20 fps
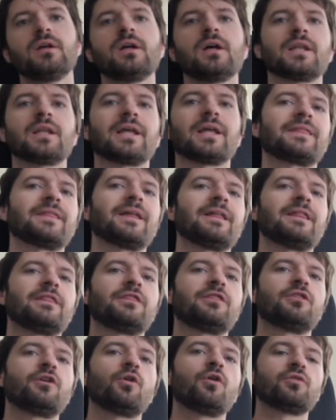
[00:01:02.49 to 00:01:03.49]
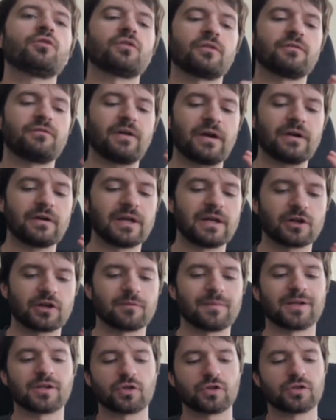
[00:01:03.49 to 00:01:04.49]
Like that, those are very
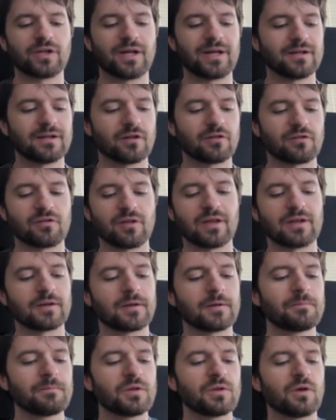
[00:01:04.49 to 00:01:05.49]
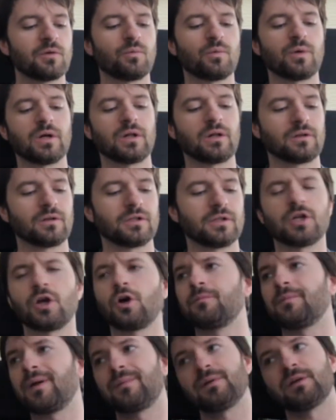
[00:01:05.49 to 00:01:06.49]
incremental changes and will,
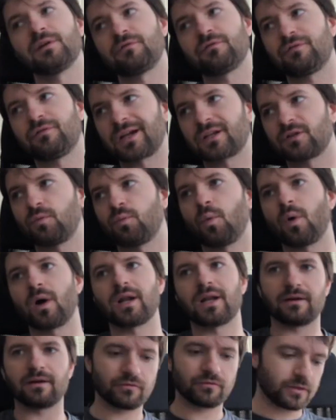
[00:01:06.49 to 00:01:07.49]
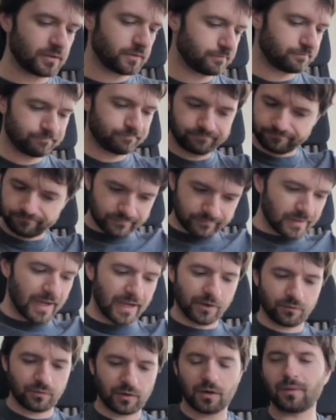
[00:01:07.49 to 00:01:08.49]
maybe affect one in every,
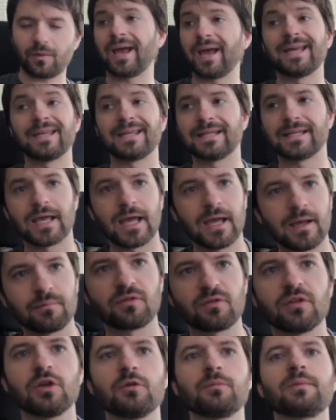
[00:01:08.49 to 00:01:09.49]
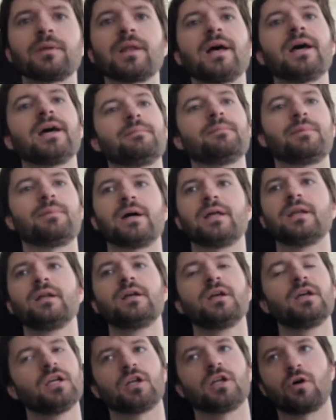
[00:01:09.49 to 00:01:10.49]
80 games that you play, but
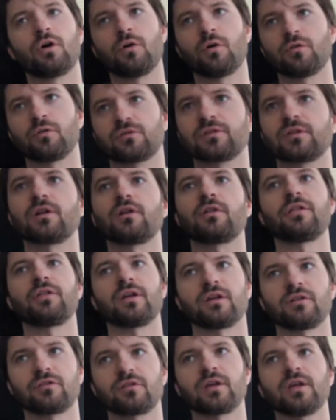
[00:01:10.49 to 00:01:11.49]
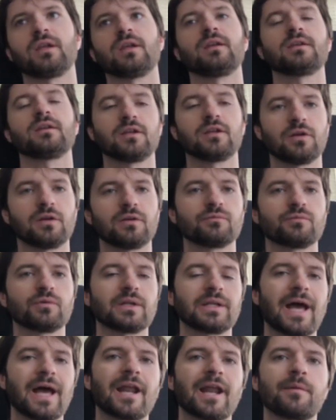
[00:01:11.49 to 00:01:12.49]
those little things can
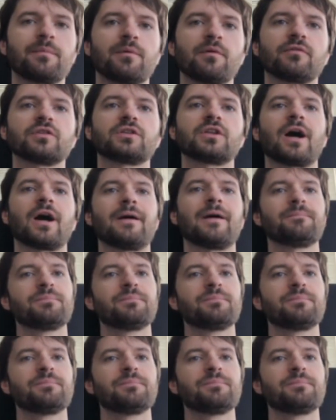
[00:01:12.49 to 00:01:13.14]
really add up over time.